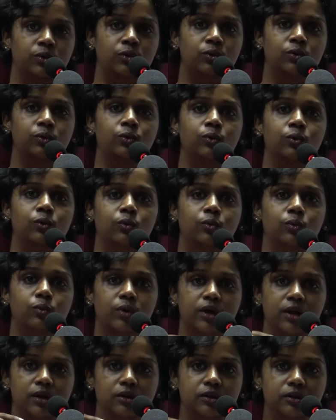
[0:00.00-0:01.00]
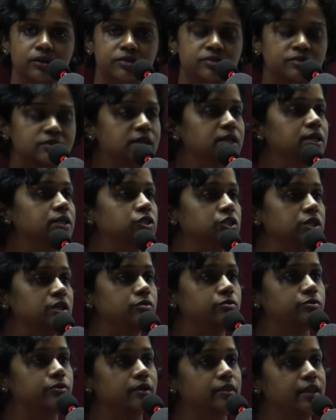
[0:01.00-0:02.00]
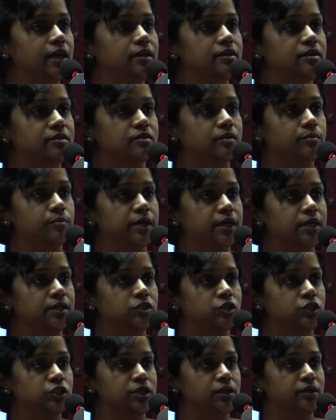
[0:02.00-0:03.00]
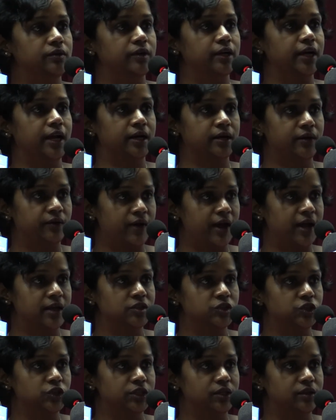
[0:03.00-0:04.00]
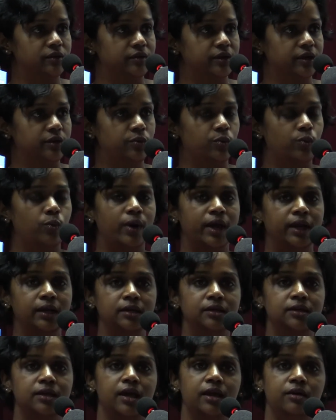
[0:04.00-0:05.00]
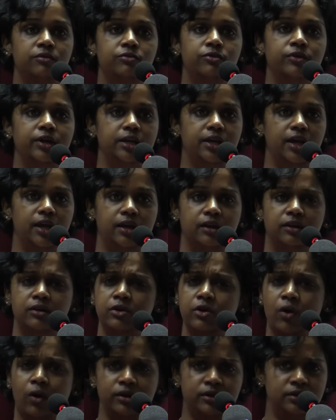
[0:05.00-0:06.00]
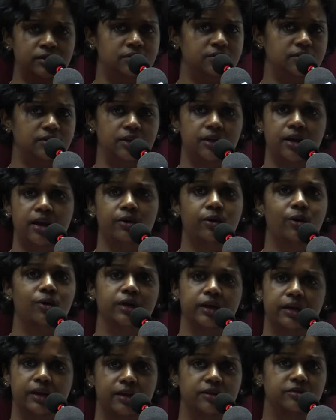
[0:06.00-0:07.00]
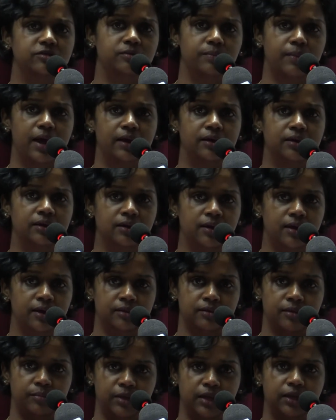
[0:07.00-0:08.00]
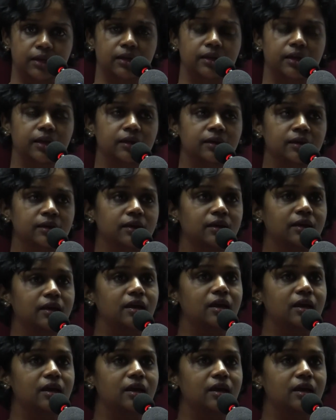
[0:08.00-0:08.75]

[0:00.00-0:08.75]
who were searching for their disappeared children and grandchildren, went every day, not in an organized manner at the beginning,